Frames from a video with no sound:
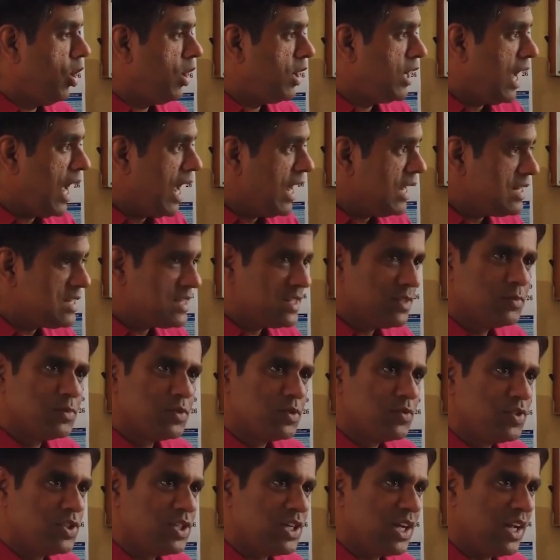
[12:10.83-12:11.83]

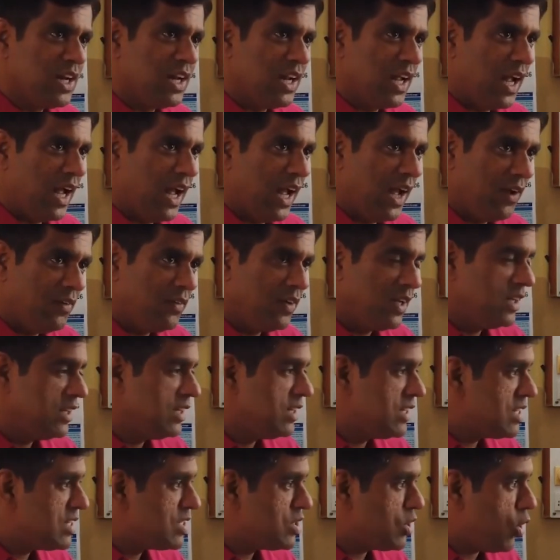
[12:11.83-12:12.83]
organisms which are
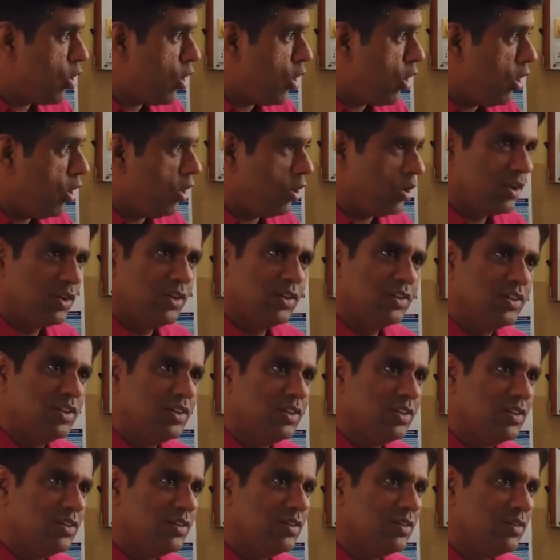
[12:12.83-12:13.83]
having this hawk,
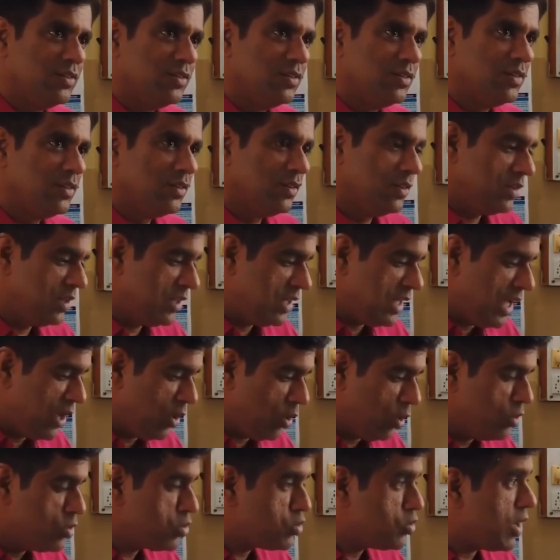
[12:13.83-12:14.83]

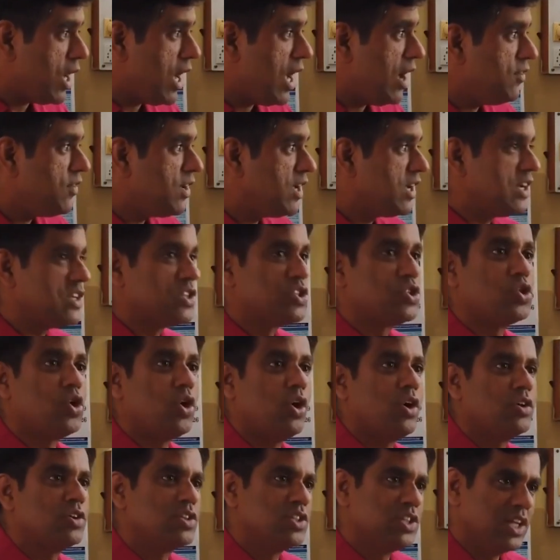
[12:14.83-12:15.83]
they are also having a
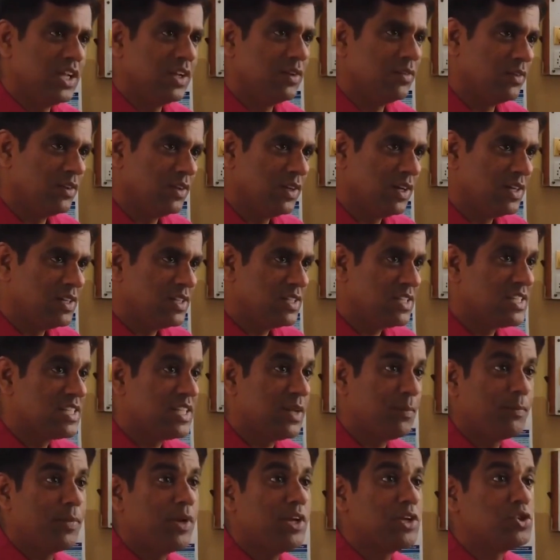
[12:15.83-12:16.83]
sock gene, that is
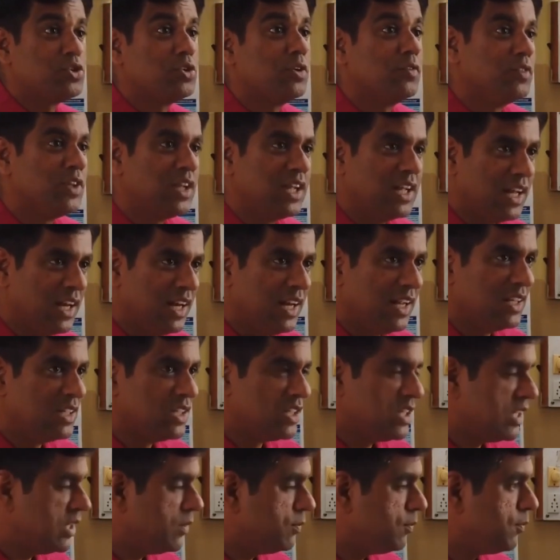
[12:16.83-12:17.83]
the suppression of the
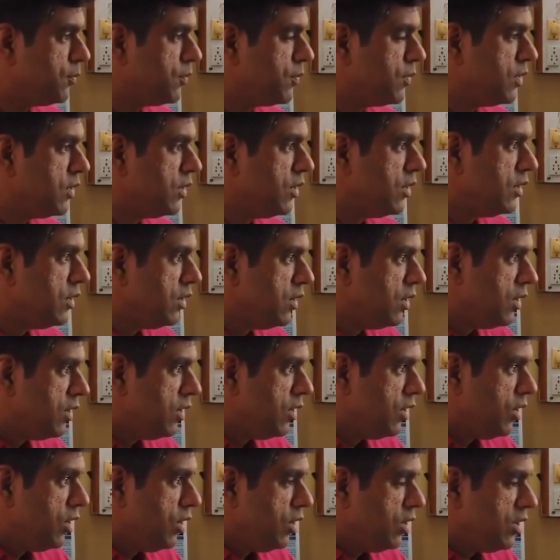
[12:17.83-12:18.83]
killing gene.
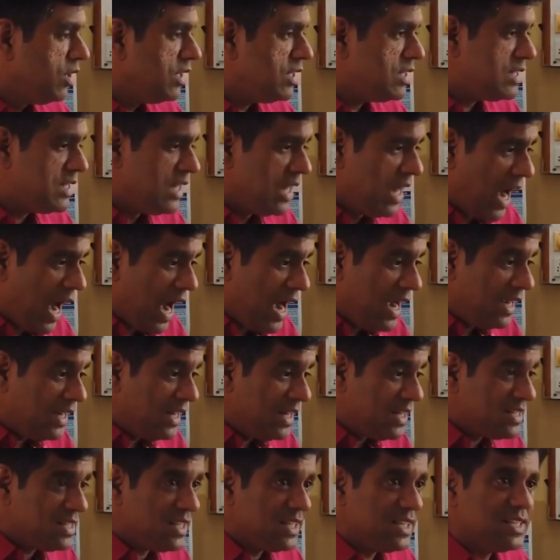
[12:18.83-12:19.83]
This is an
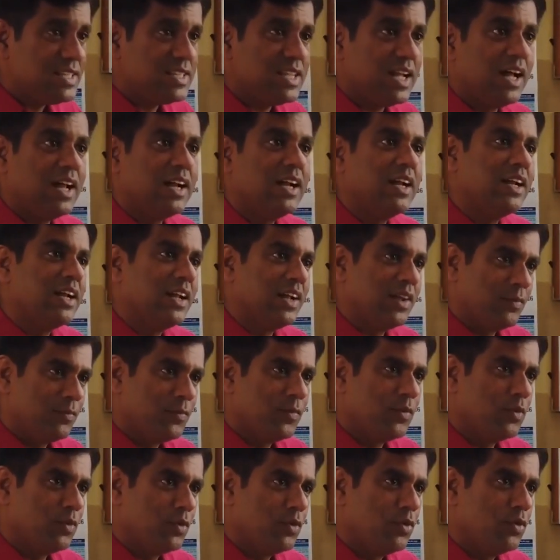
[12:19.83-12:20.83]
antisense RNA